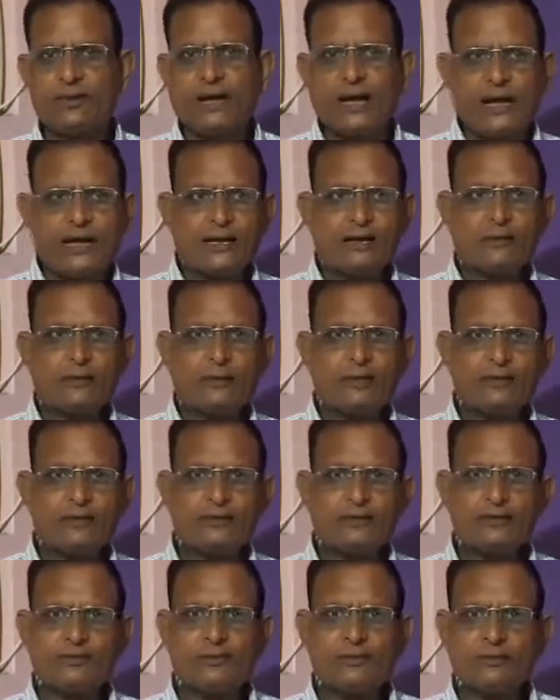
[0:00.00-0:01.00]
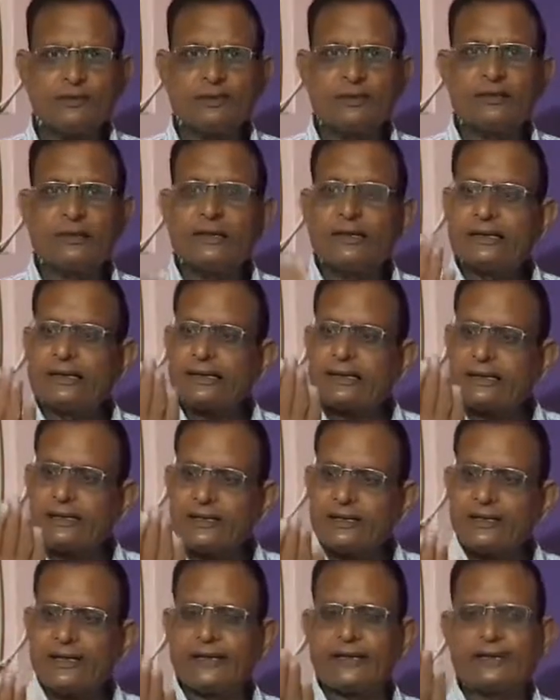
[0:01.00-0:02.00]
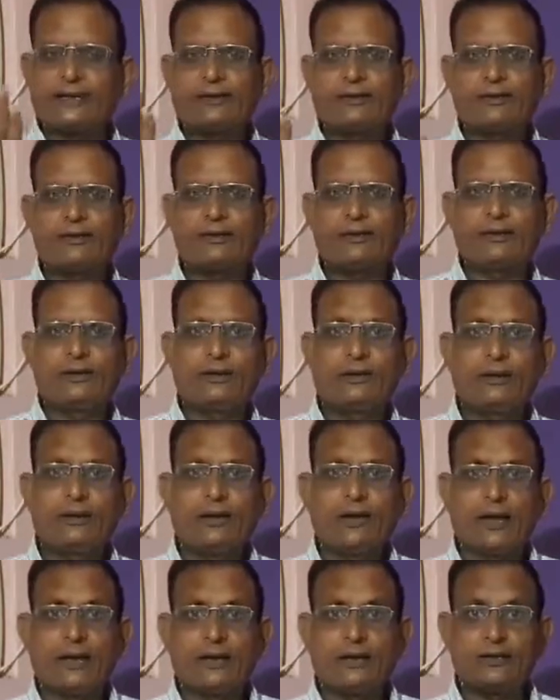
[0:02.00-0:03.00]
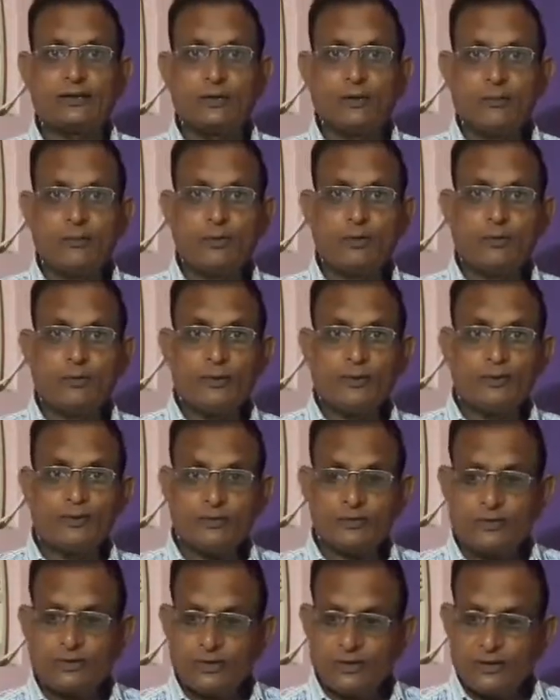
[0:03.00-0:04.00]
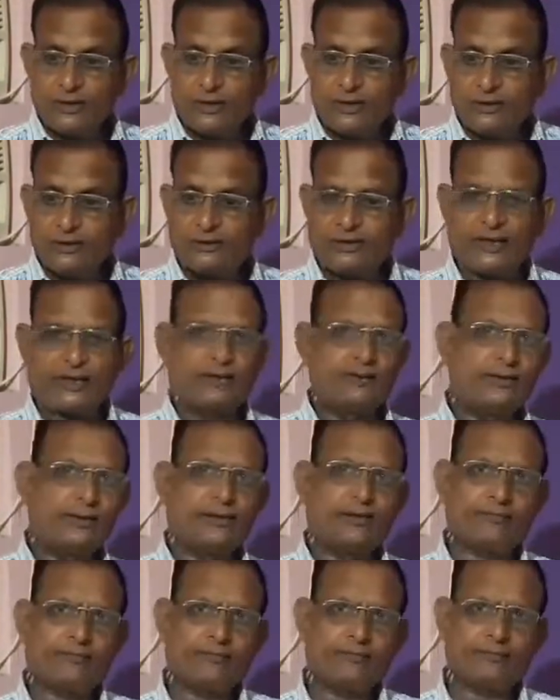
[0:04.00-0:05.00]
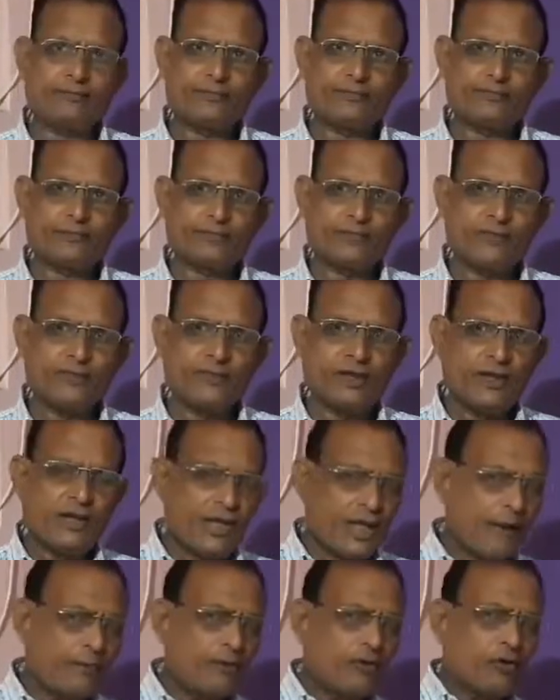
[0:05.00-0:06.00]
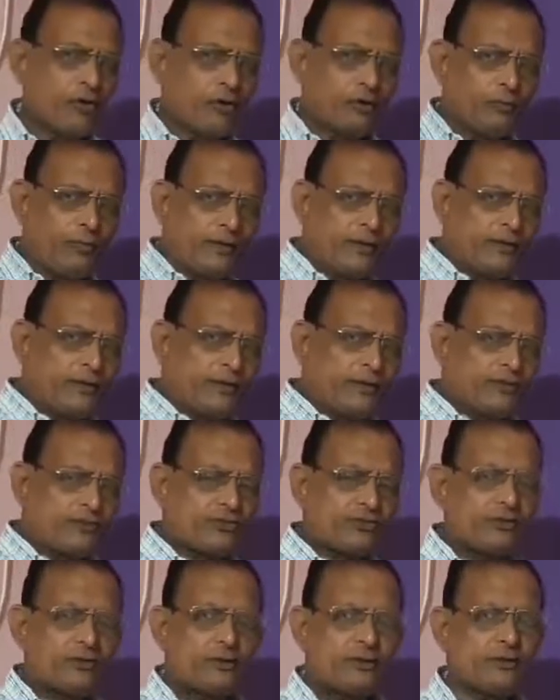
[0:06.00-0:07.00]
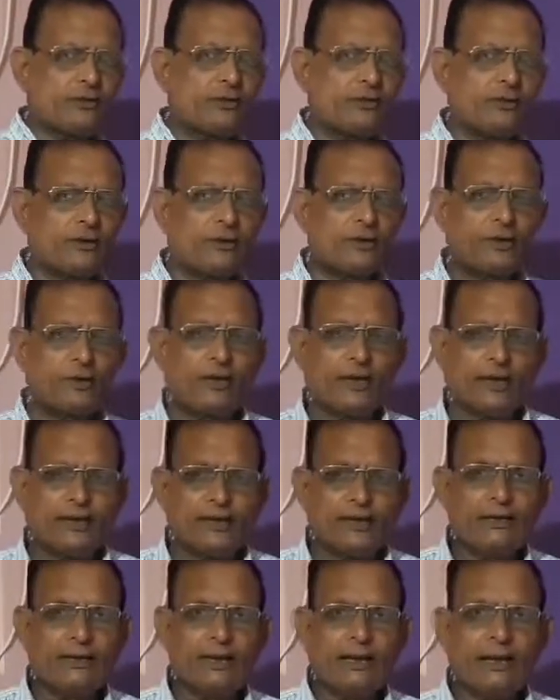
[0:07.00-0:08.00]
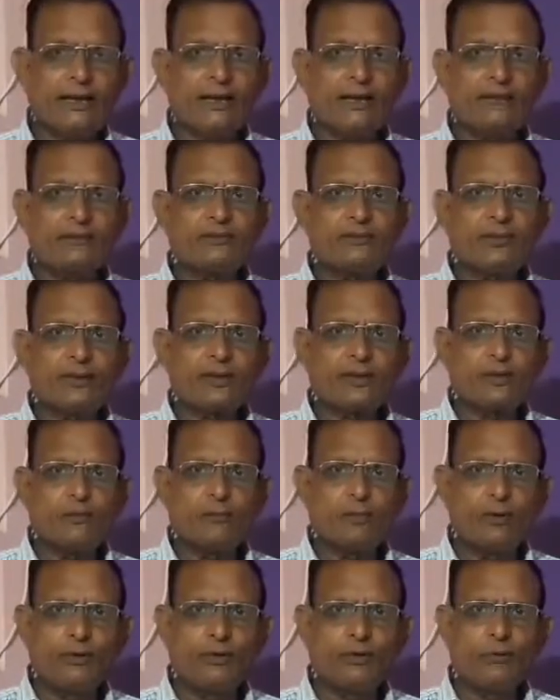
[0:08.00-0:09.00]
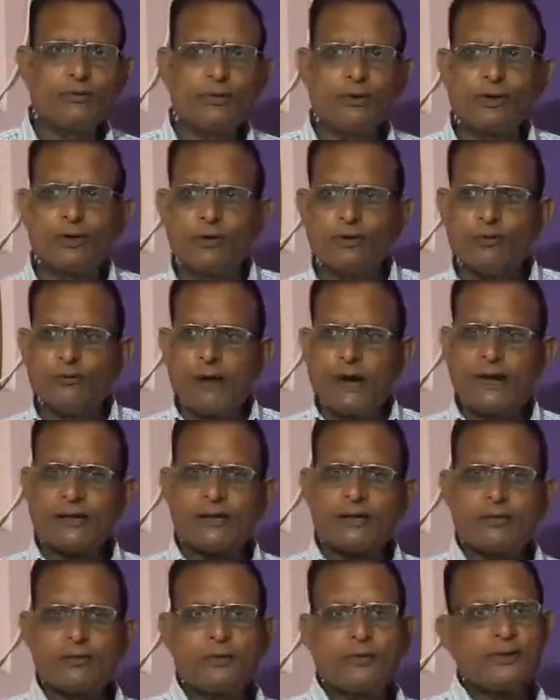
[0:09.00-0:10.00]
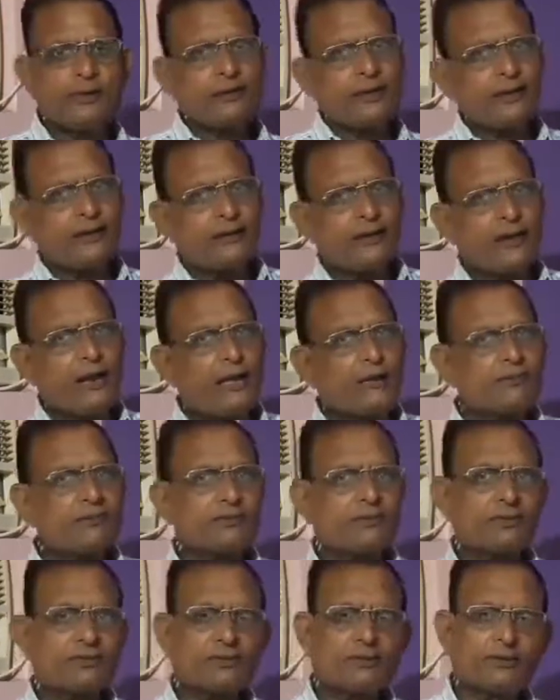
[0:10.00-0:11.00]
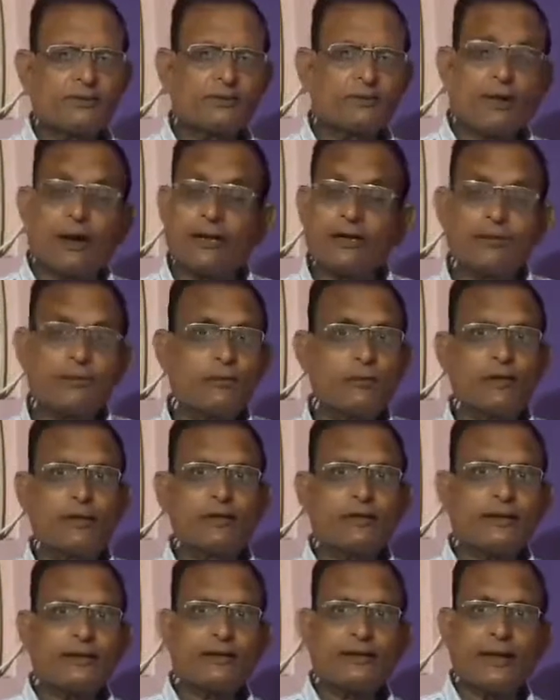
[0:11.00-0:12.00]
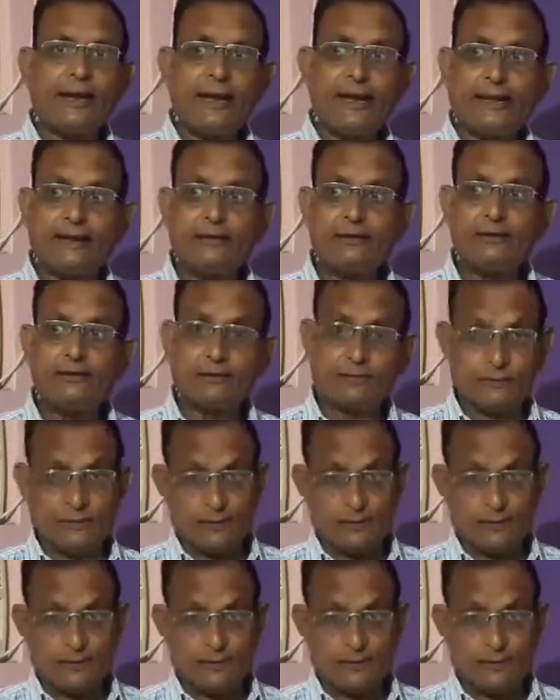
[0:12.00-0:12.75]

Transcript: R means reading. And W means writing. Have you got my dear student? In LSRW, YW is at the last? Y W is at the end?